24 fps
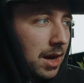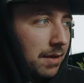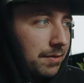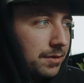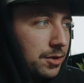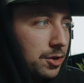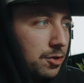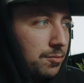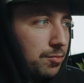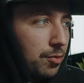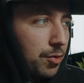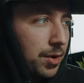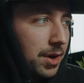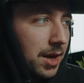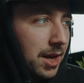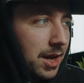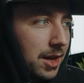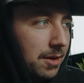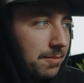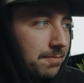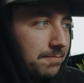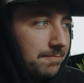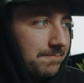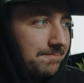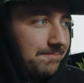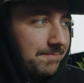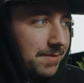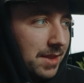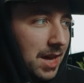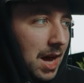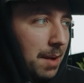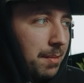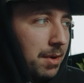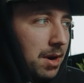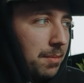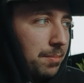f2.8,
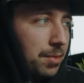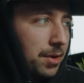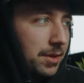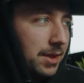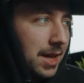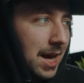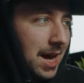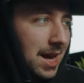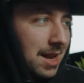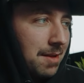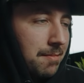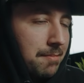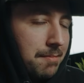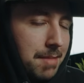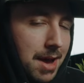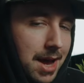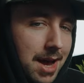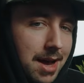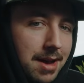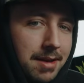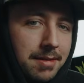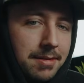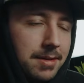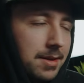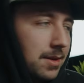I'm gonna put that in meh,